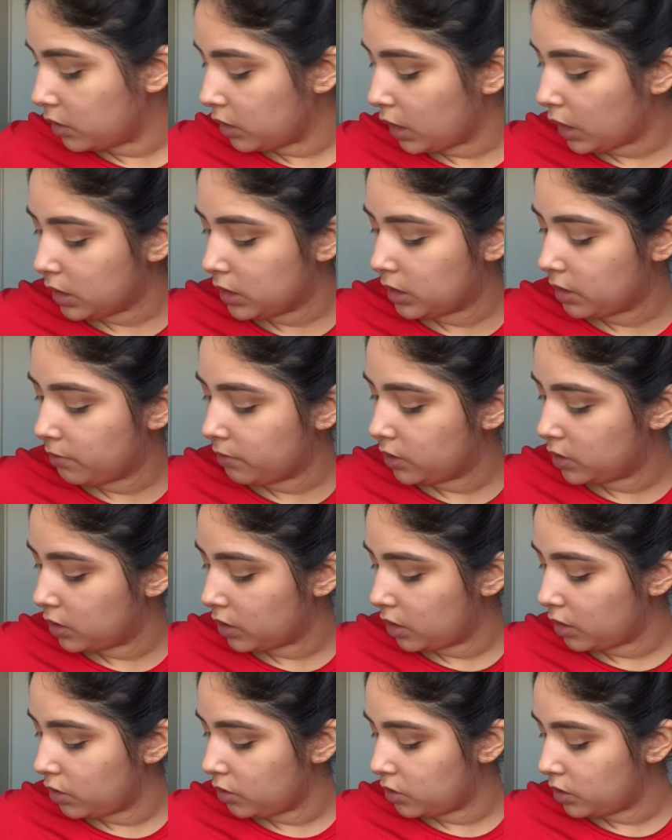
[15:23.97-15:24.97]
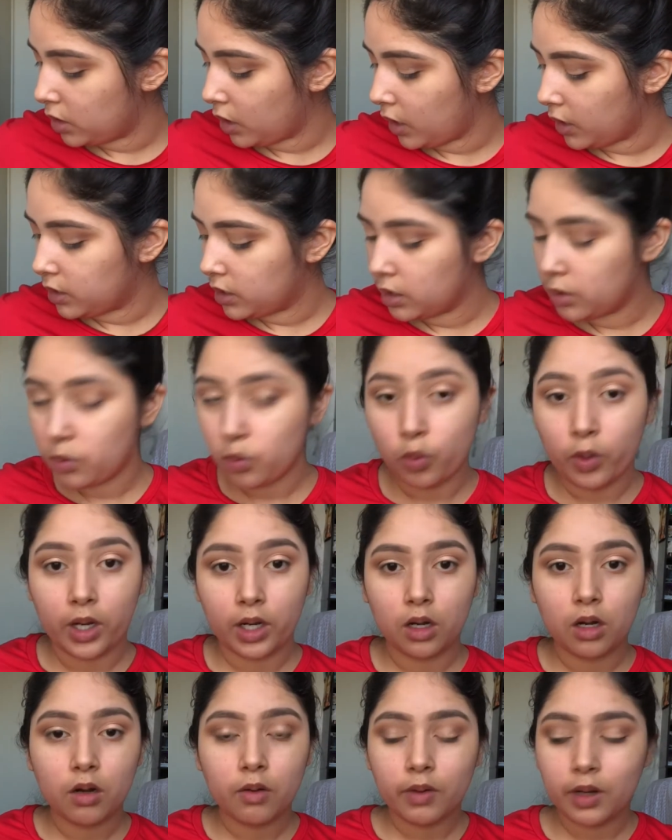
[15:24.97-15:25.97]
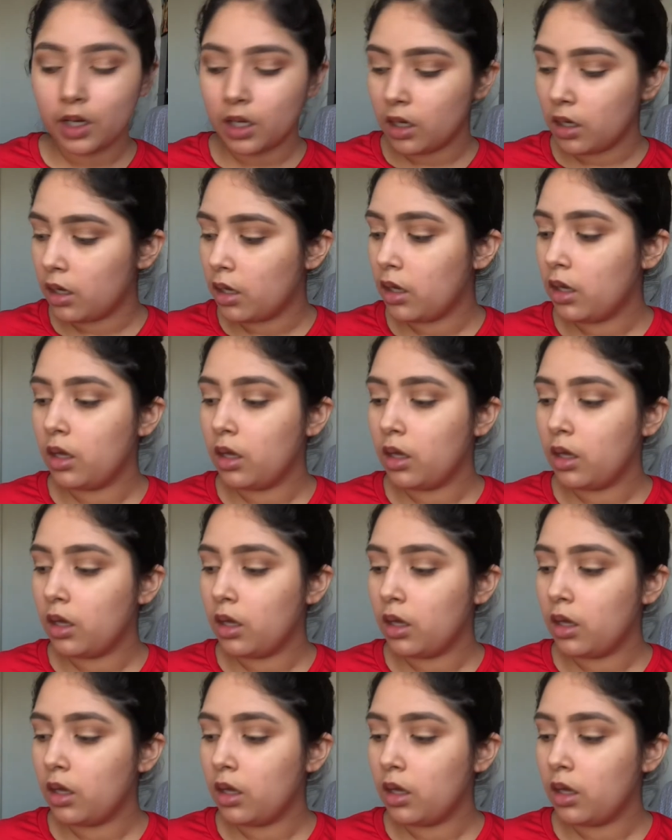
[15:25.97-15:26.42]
Yes, I'm just gonna use it. I did wet it already,